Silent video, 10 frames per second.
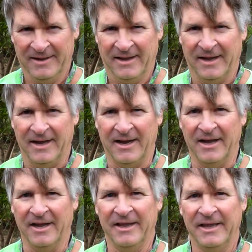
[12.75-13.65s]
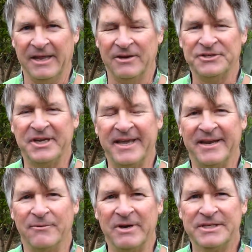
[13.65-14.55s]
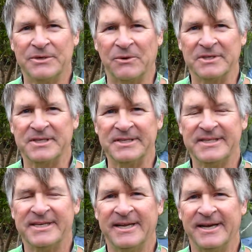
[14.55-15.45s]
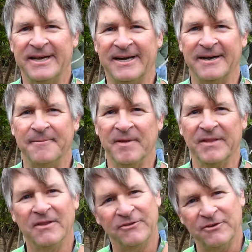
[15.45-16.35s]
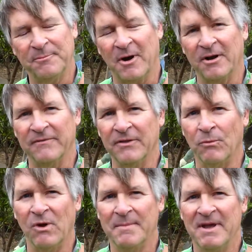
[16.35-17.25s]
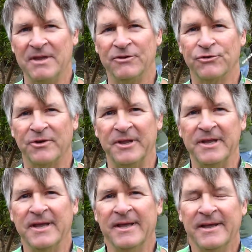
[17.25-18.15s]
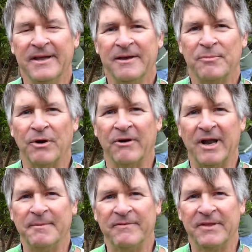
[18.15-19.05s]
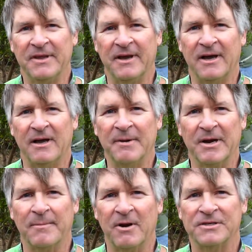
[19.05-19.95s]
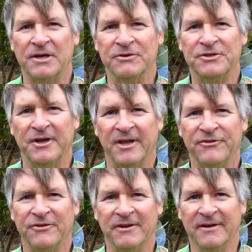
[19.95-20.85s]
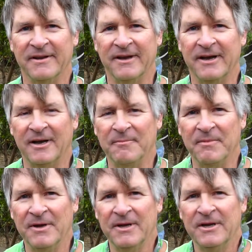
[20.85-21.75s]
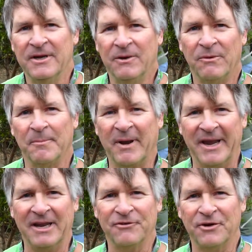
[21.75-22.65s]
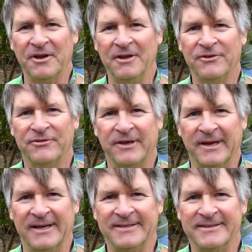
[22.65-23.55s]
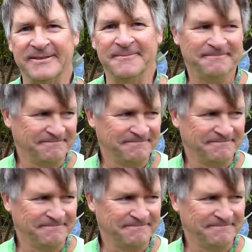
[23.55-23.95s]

uh, energy and resources. Um, and this is part of the 1 million tree program of the uh, American Bar Association. Um, we're planting trees uh, to